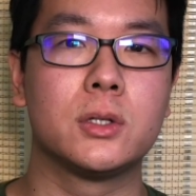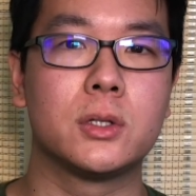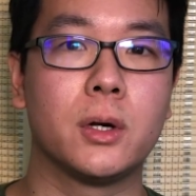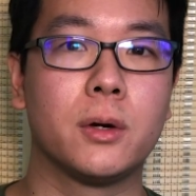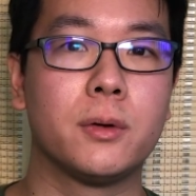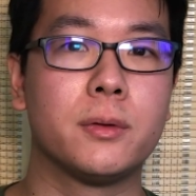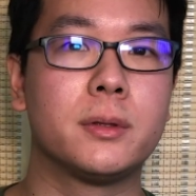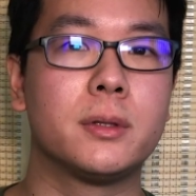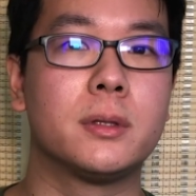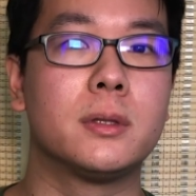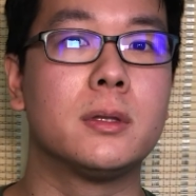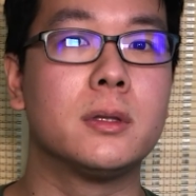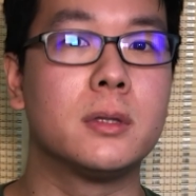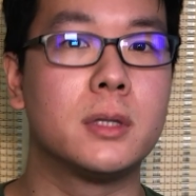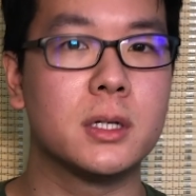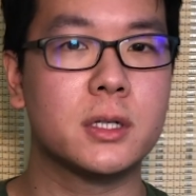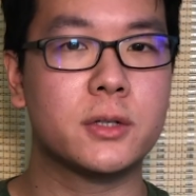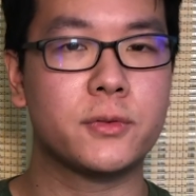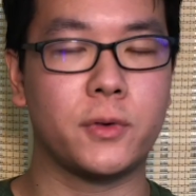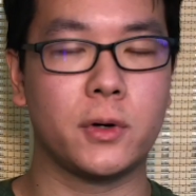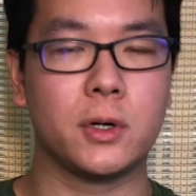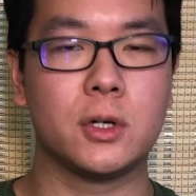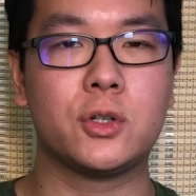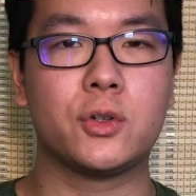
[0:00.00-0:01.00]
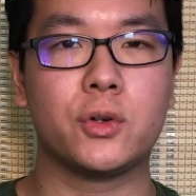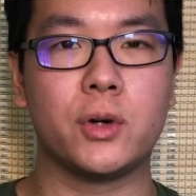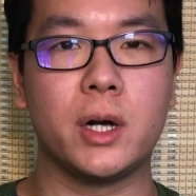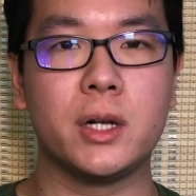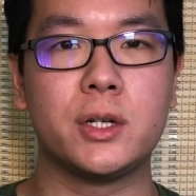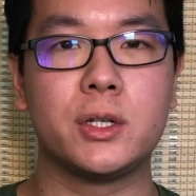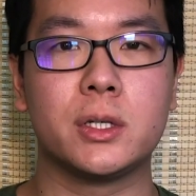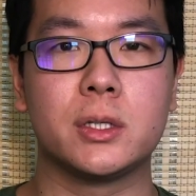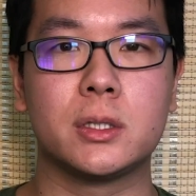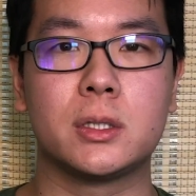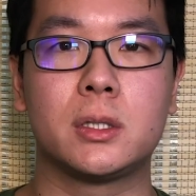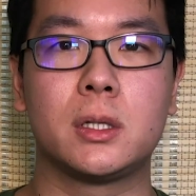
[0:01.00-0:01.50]
So this first
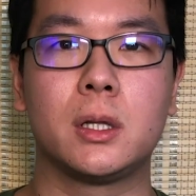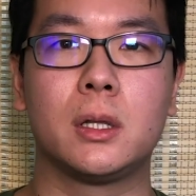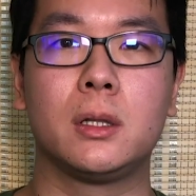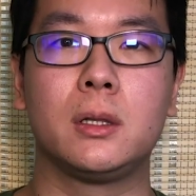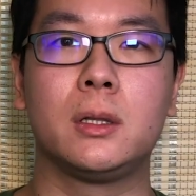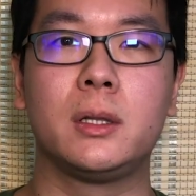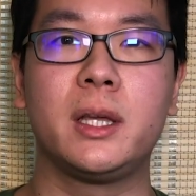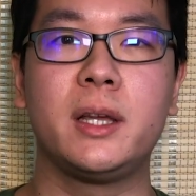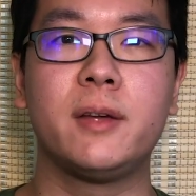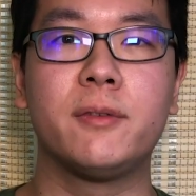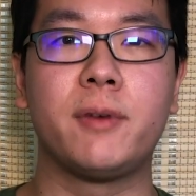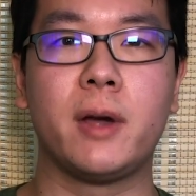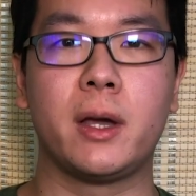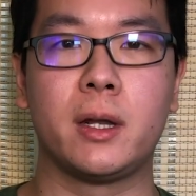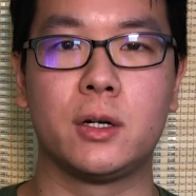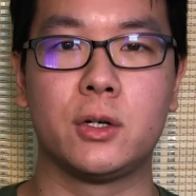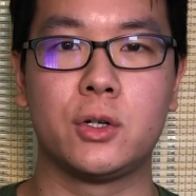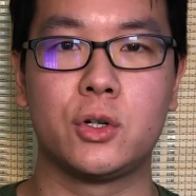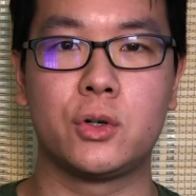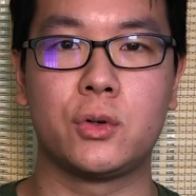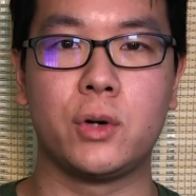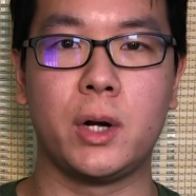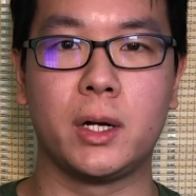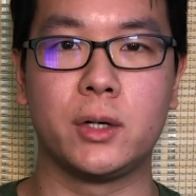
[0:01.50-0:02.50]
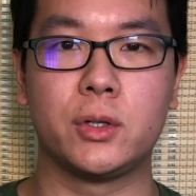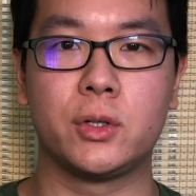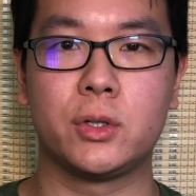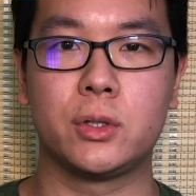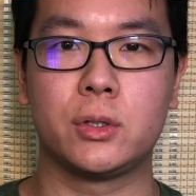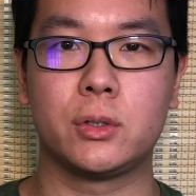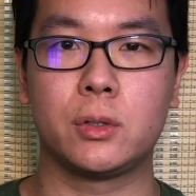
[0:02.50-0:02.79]
stretch is the levator stretch.